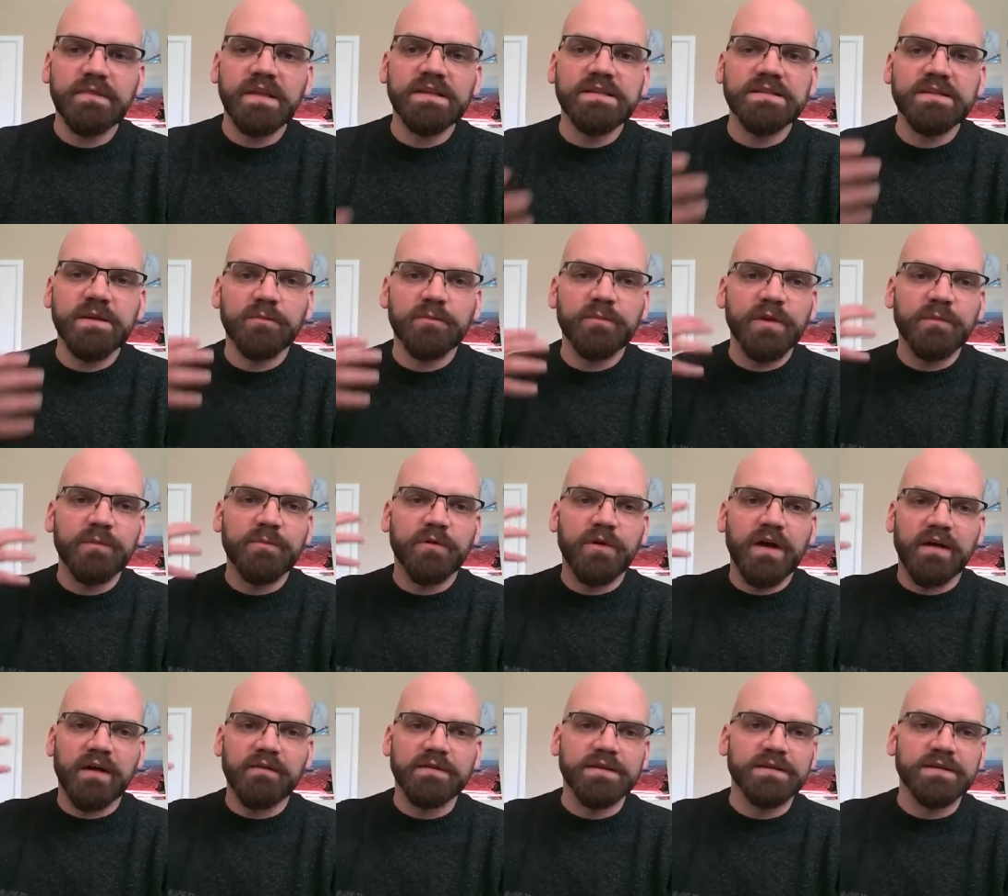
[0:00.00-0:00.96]
some people
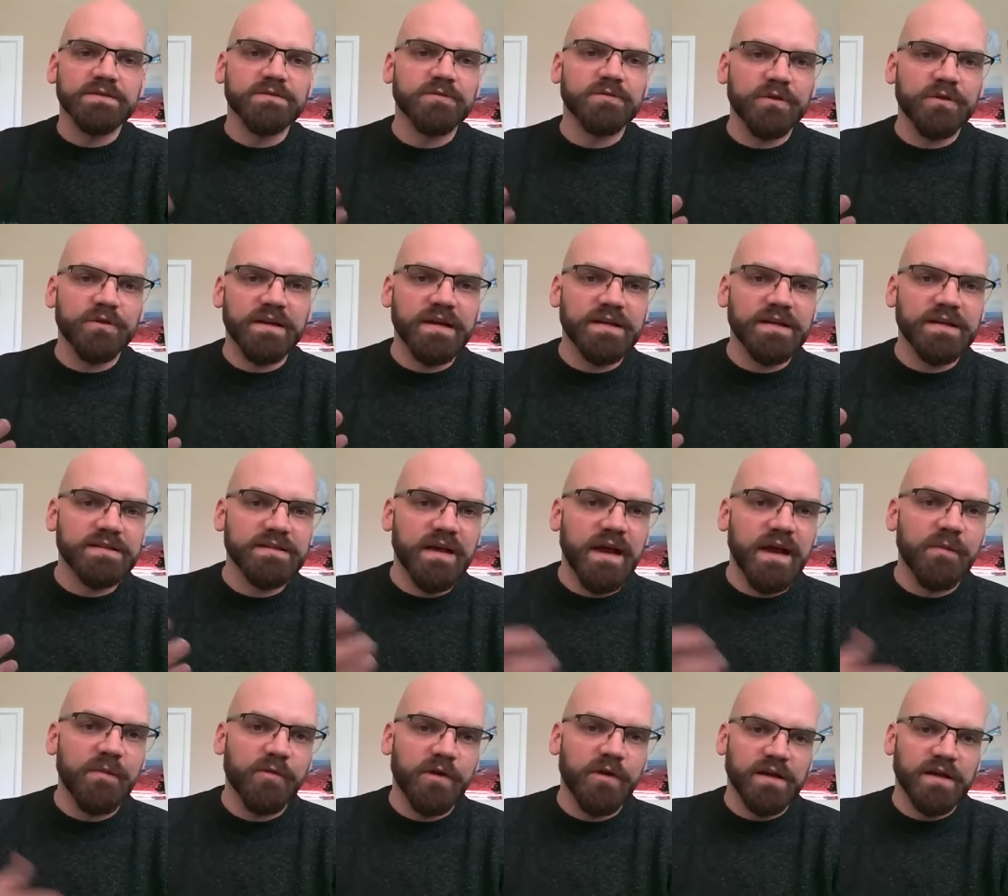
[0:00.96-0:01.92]
have a disorganized
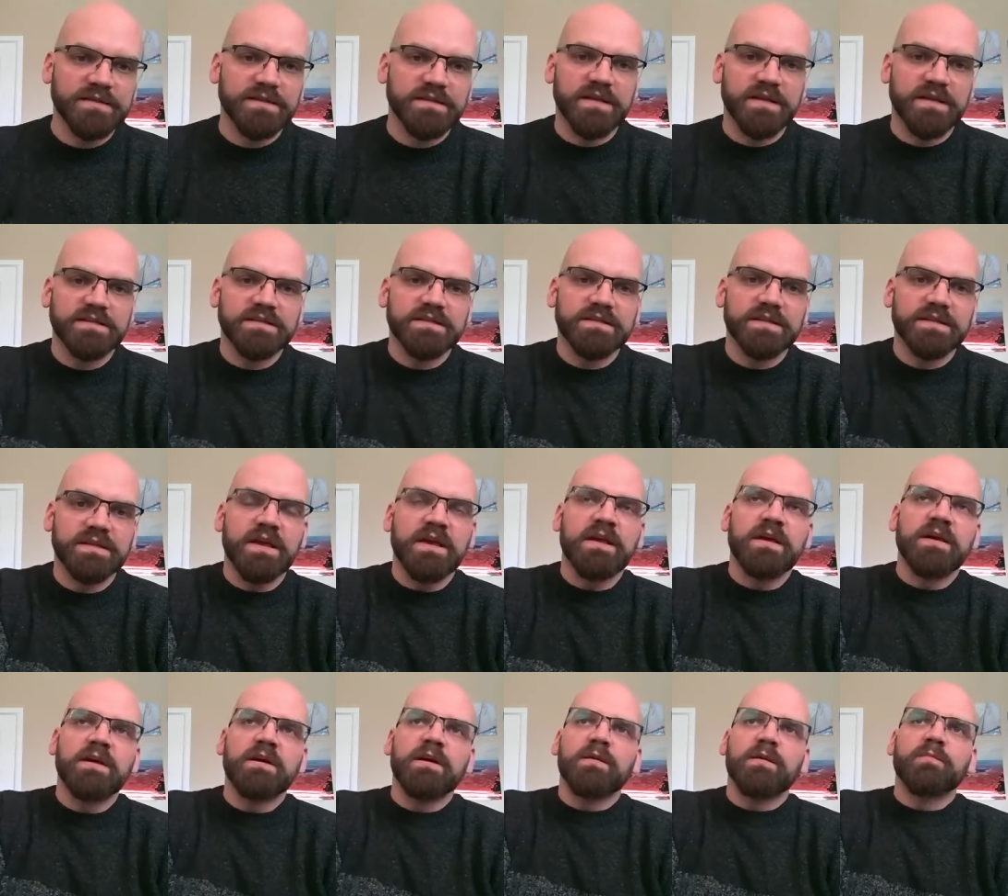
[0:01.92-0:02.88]
thought process
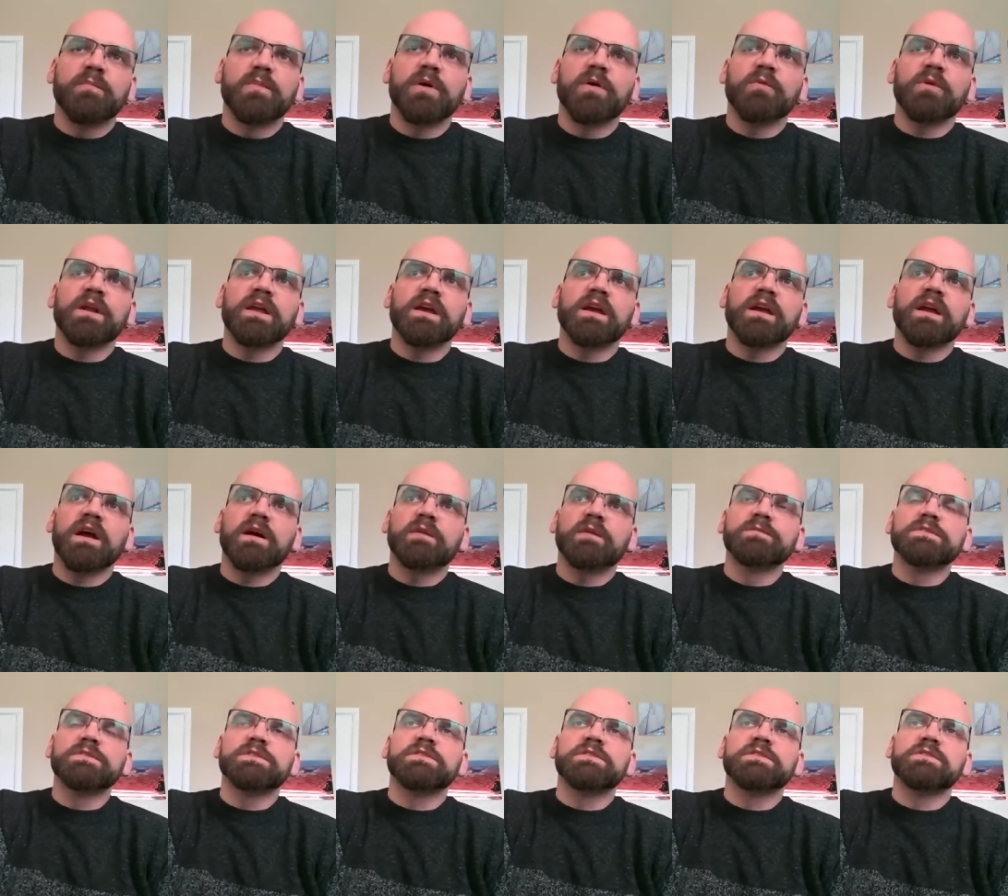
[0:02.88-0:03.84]
but when it
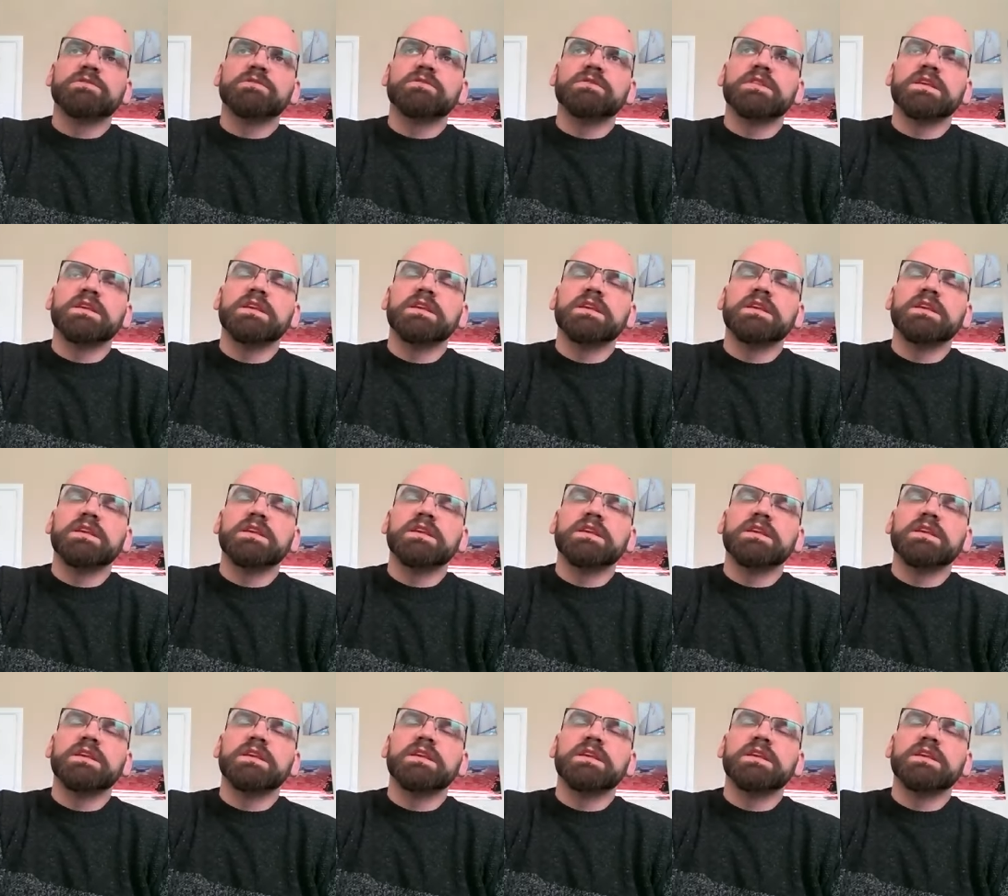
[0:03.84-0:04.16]
comes to